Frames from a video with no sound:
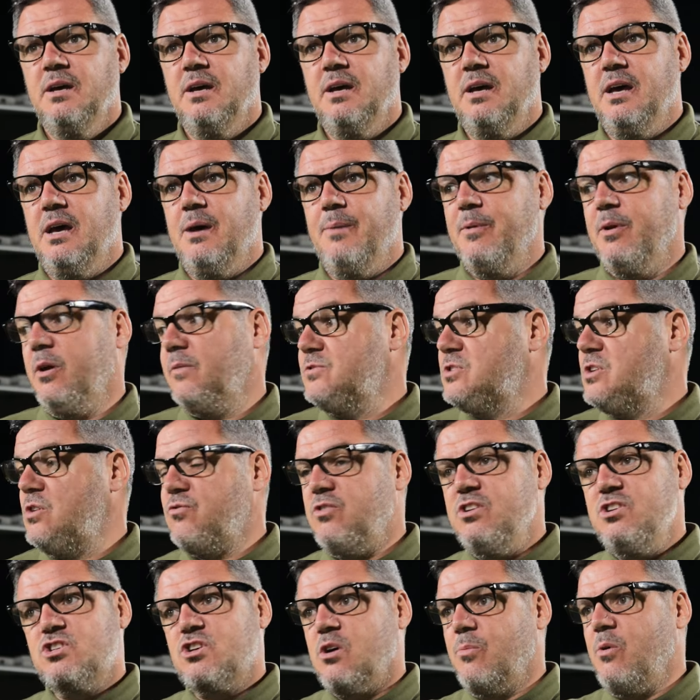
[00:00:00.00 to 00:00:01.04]
And obviously,
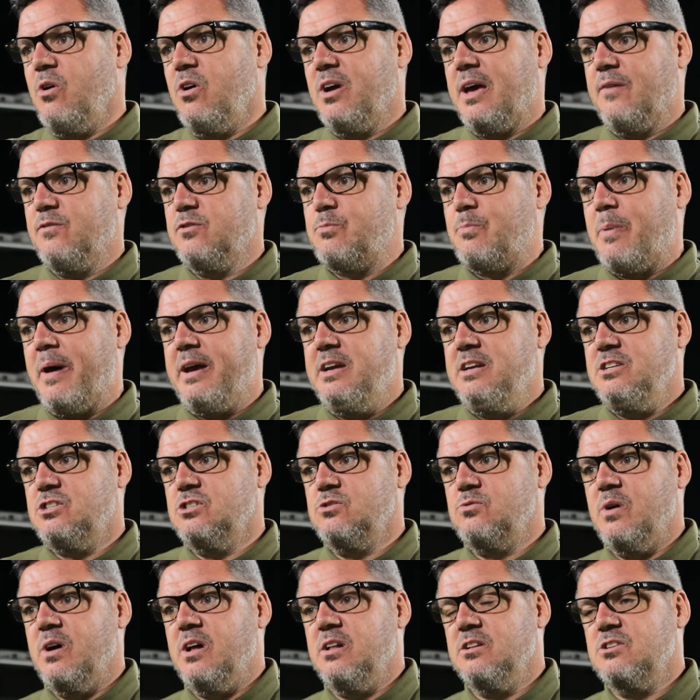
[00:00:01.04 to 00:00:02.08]
Rhys come on, gave us pace
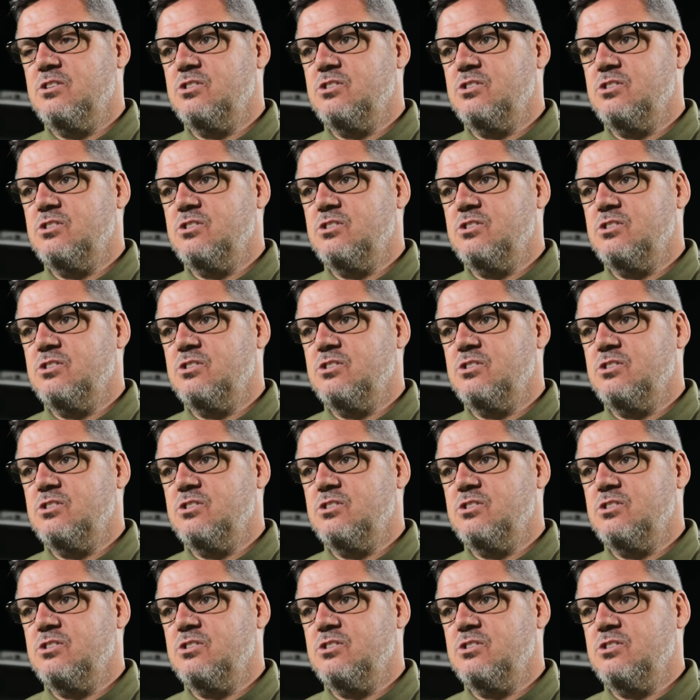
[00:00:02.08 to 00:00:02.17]
as well.